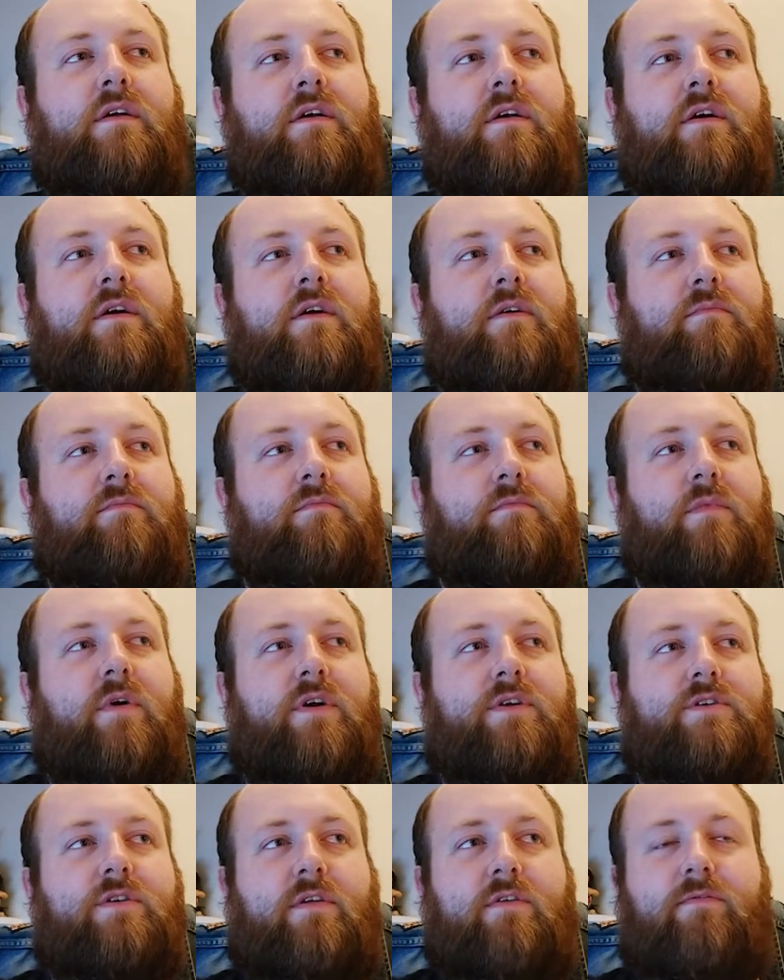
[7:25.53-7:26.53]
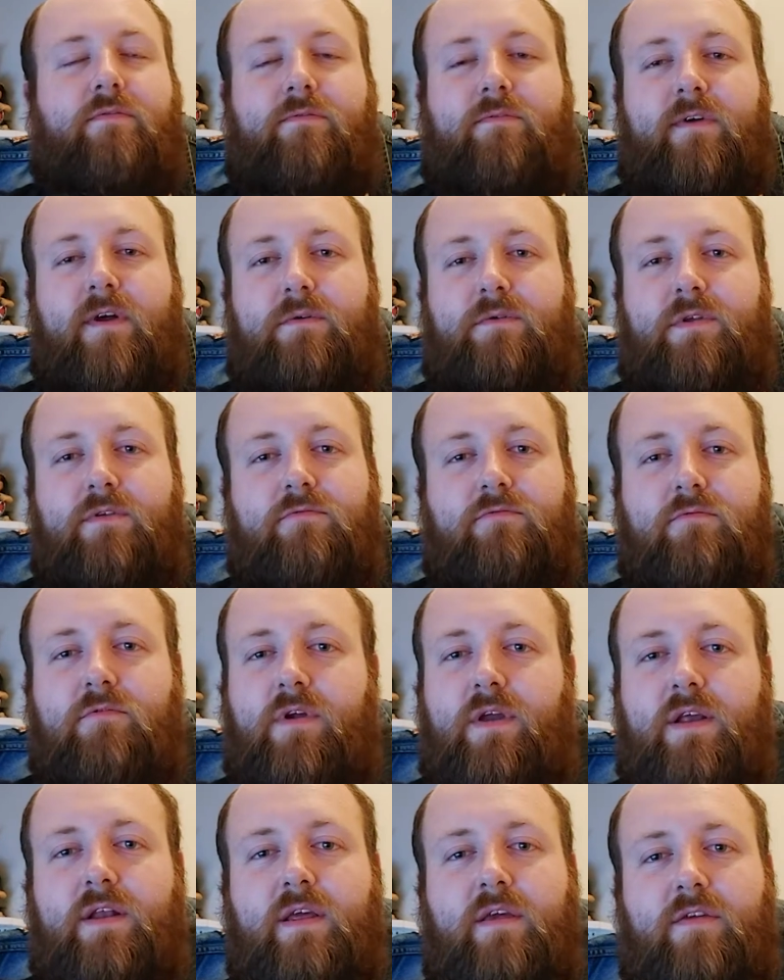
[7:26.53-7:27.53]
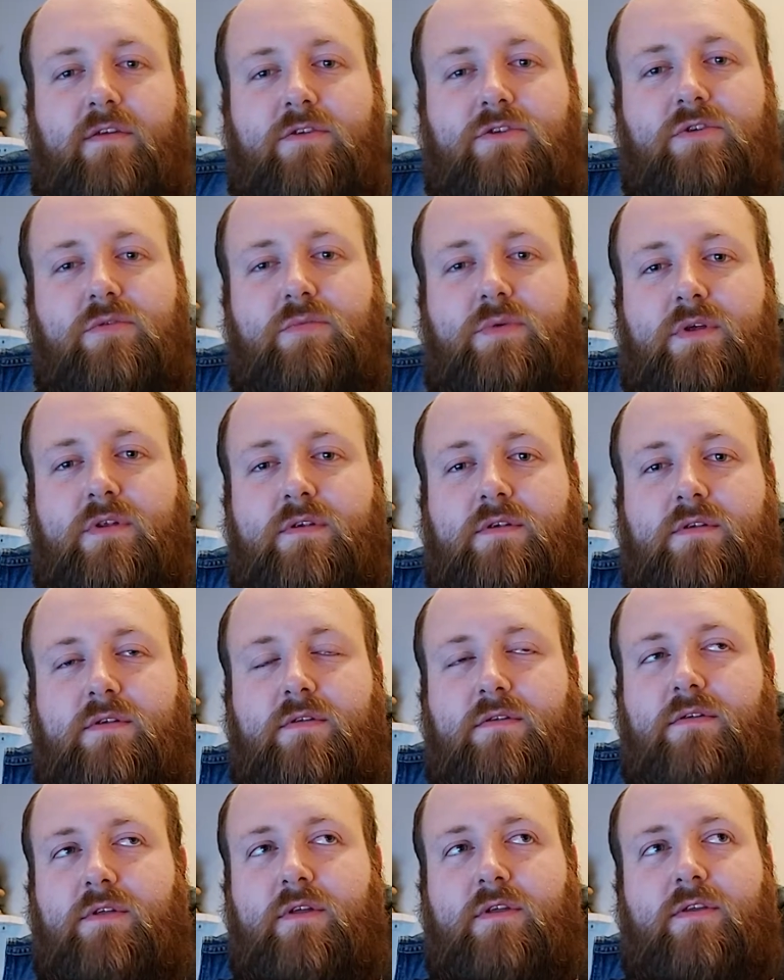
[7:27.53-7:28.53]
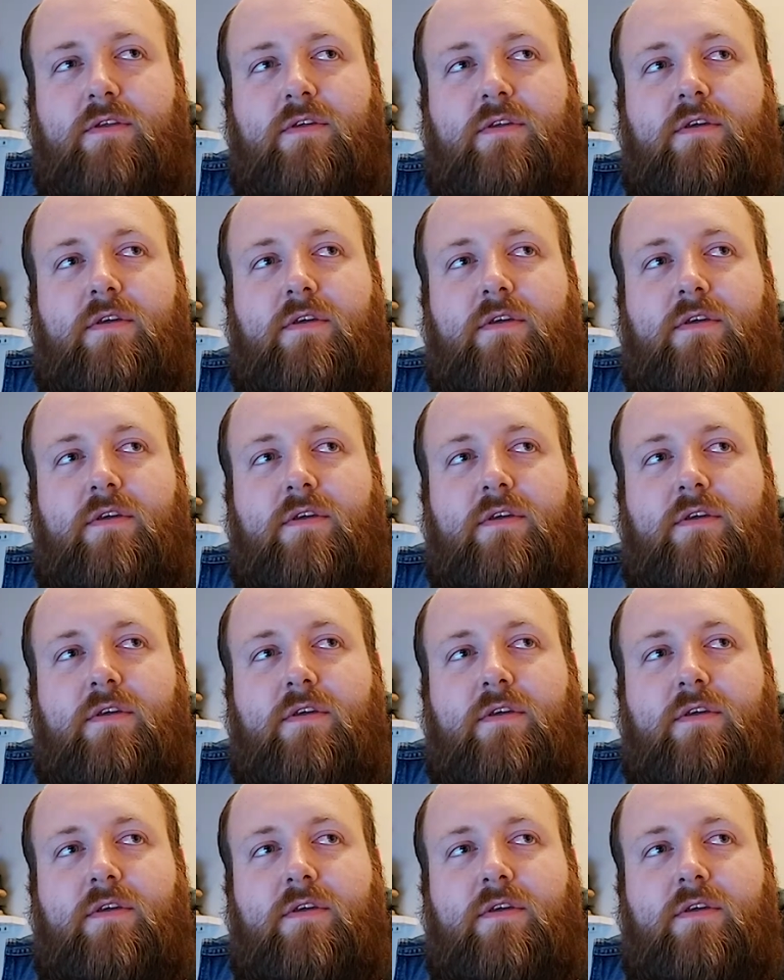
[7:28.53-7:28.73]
I just found it really stupid that